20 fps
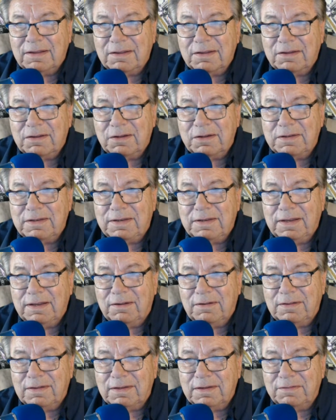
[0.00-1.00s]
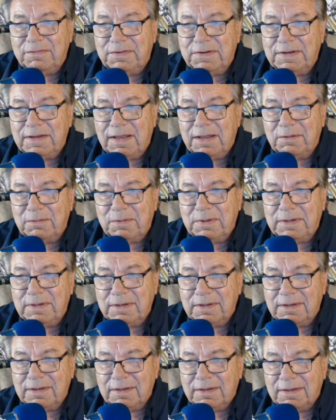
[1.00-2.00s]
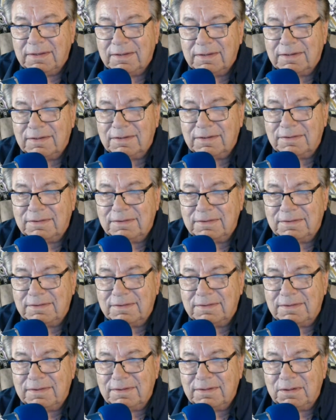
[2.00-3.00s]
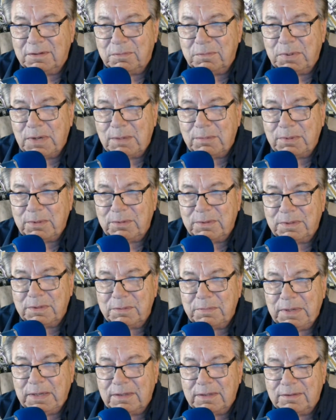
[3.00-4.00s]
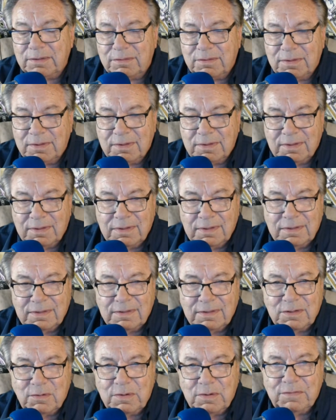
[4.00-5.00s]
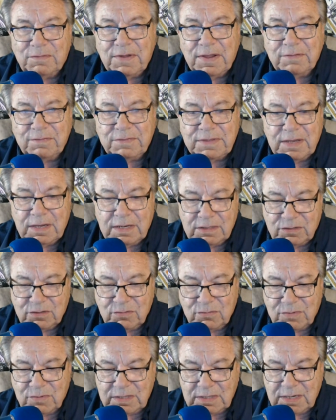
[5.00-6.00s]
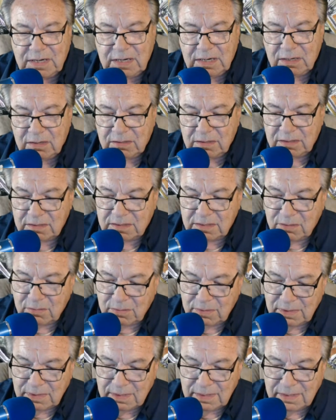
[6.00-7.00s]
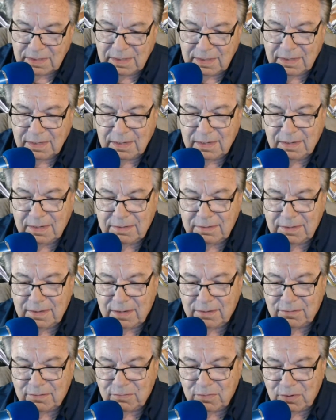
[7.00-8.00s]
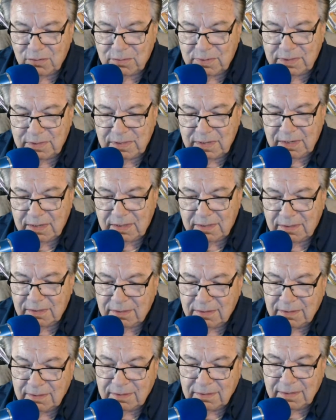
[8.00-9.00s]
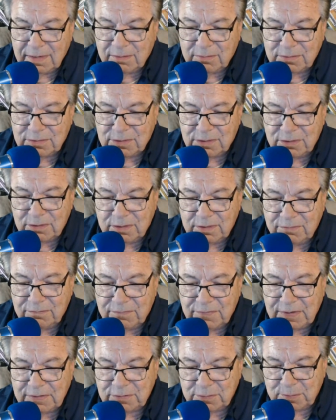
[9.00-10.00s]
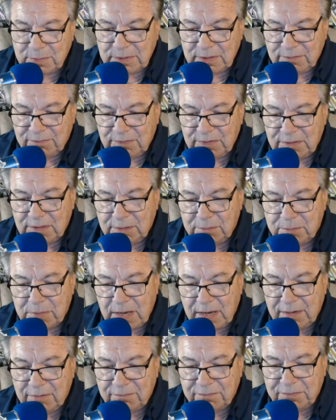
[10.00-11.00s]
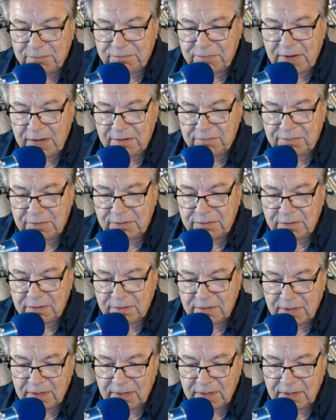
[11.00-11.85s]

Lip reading: good deal if you got one, because it's probably worth about 25,000 right now. So nothing wrong with that. That was a good investment if you did buy it for 500.